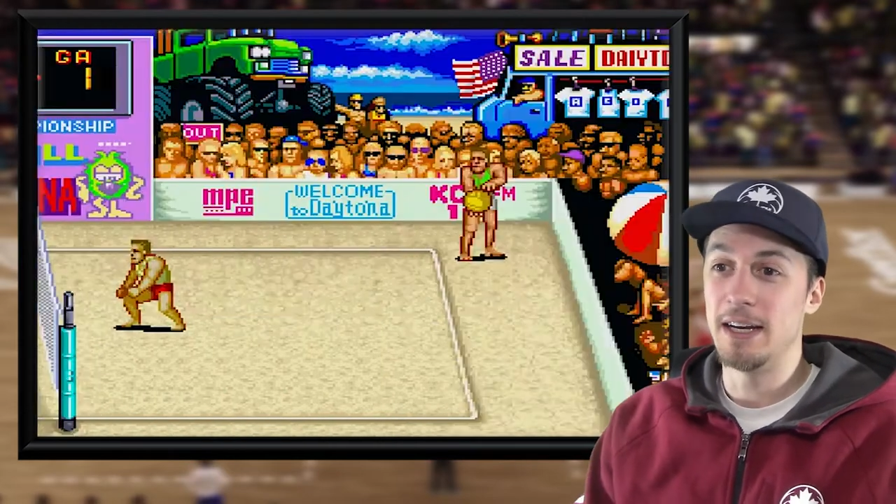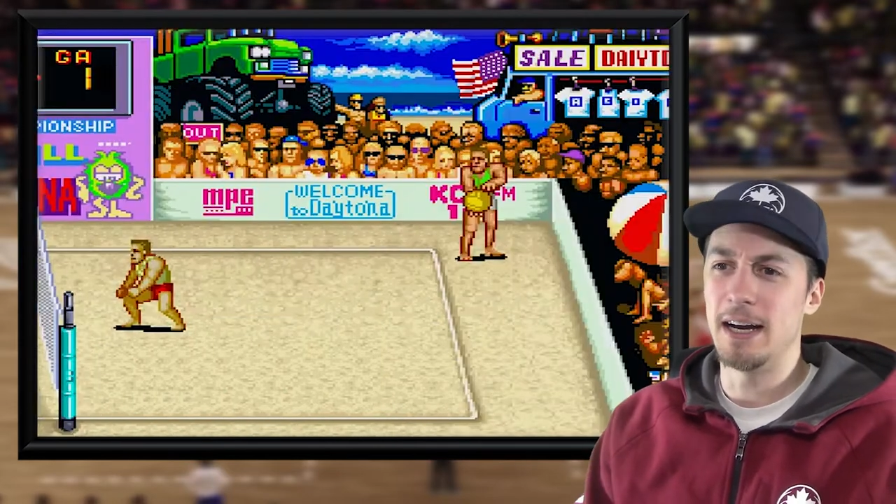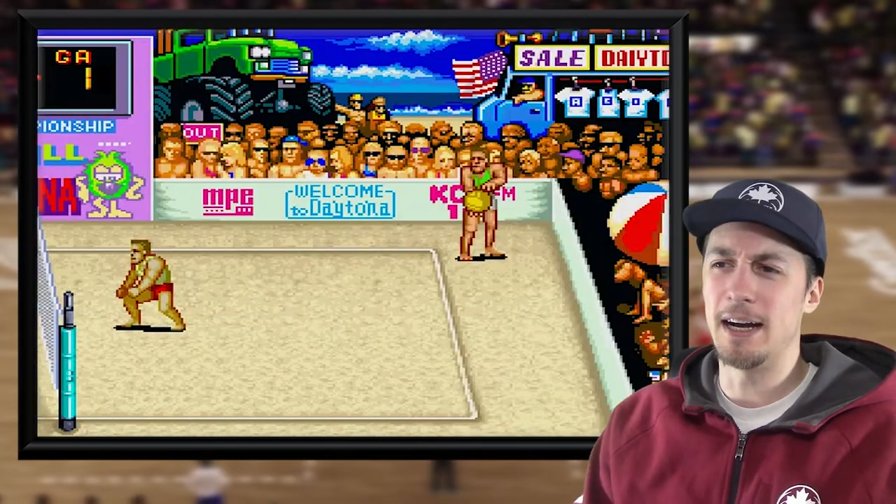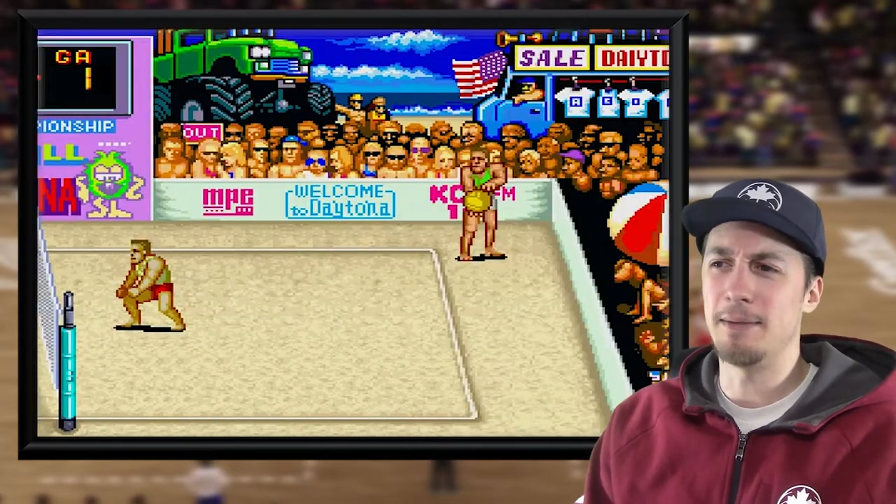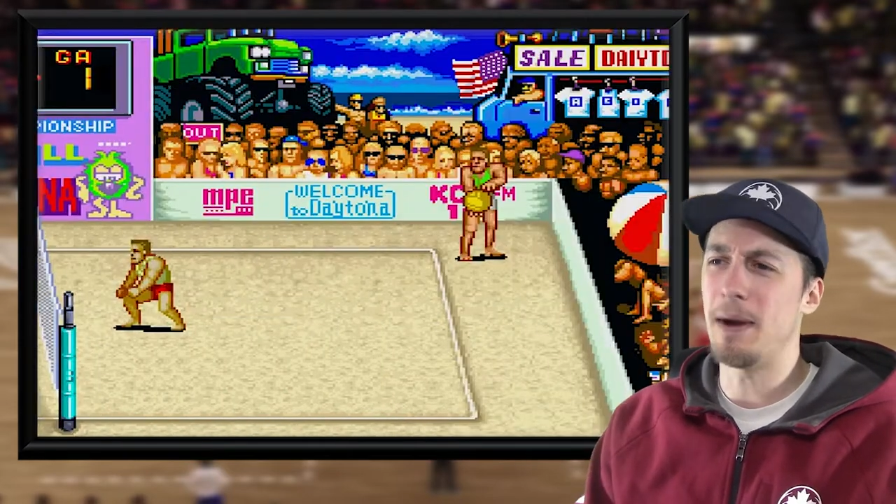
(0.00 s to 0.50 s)

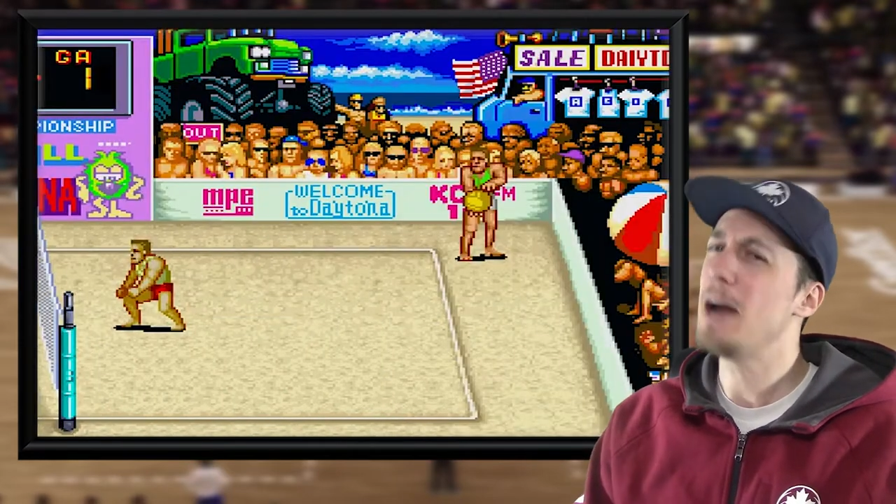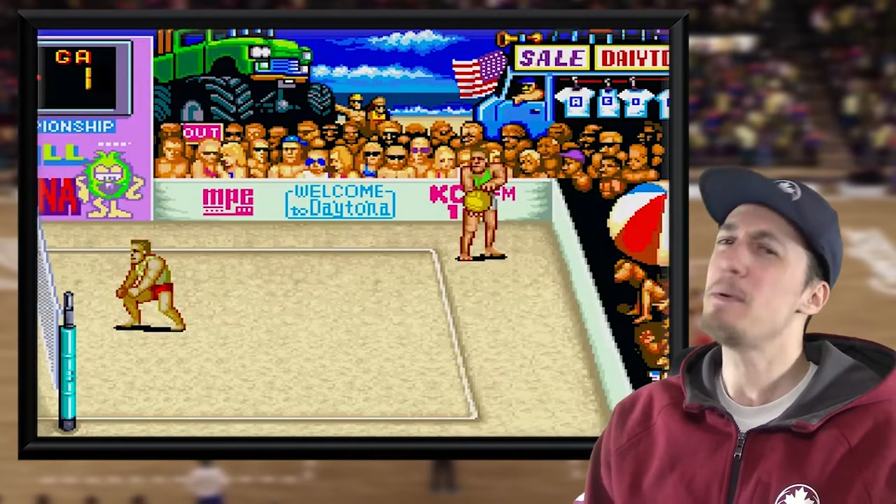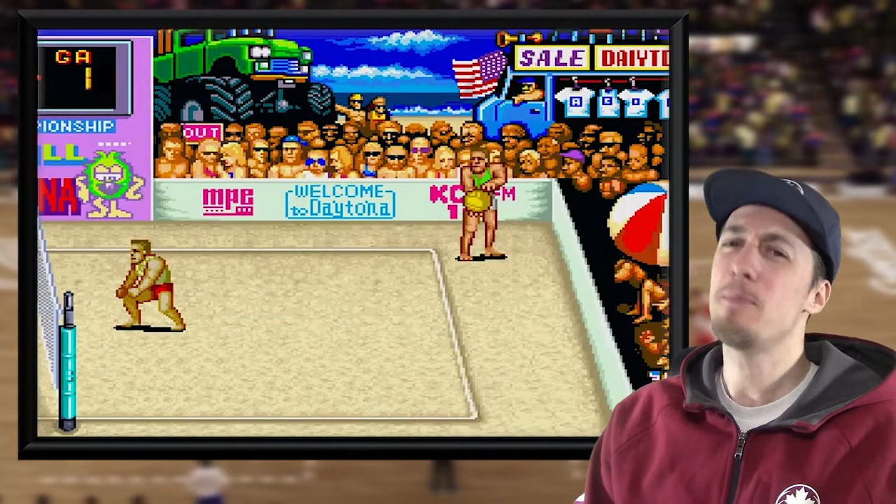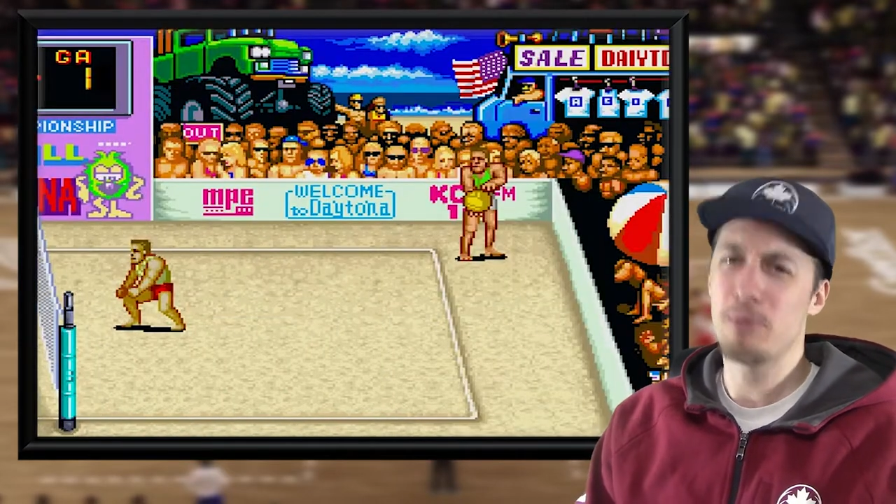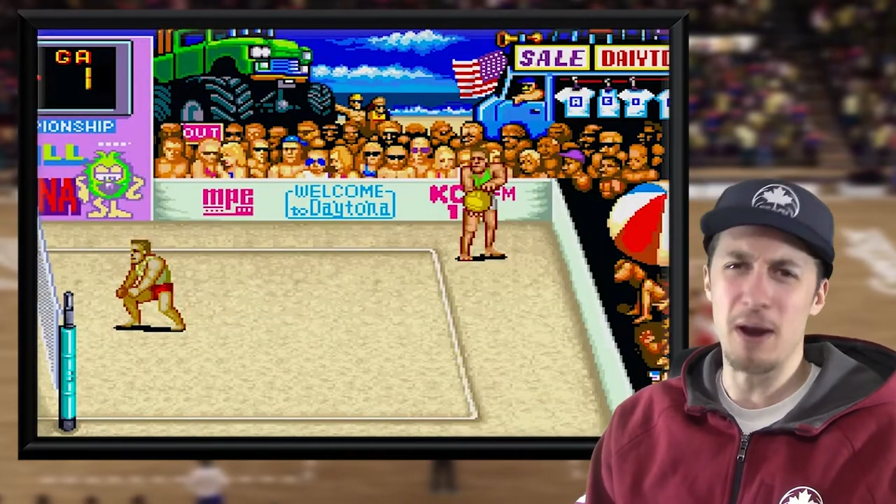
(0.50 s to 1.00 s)
Um, I'm
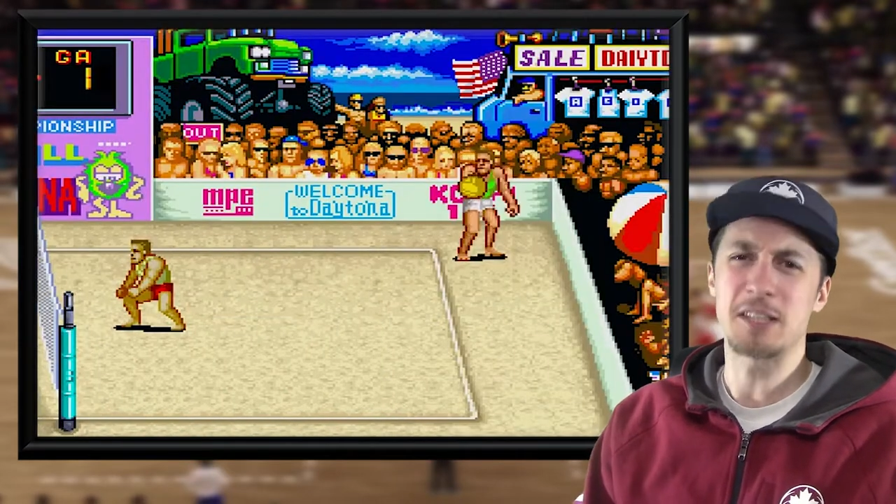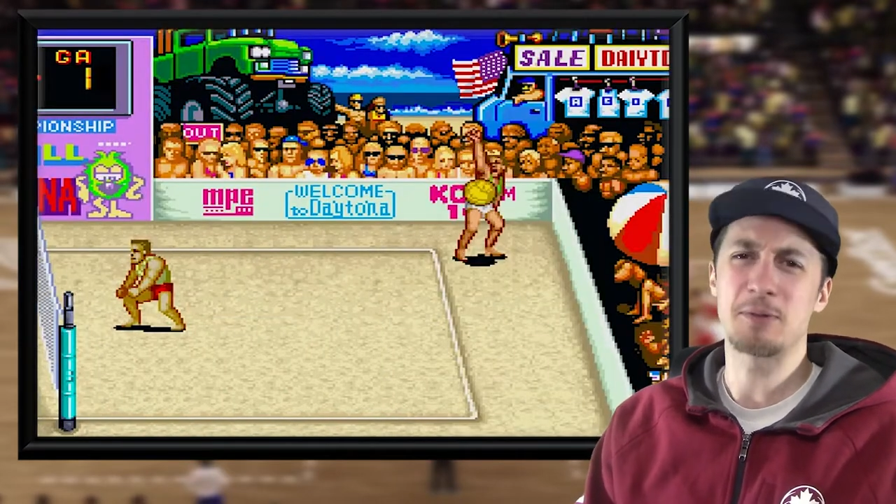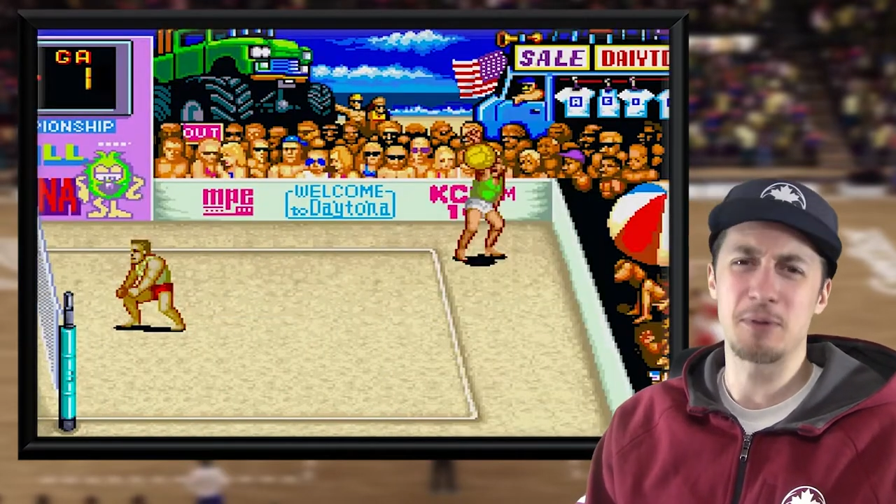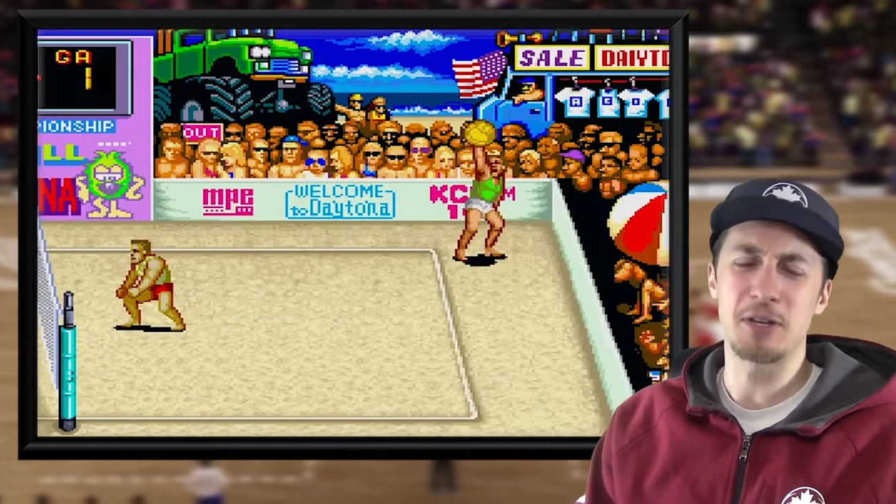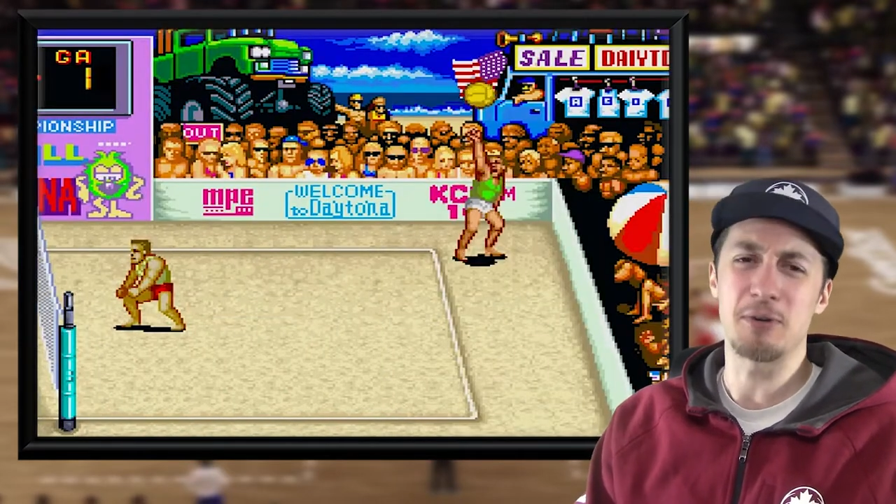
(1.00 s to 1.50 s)
impressed with the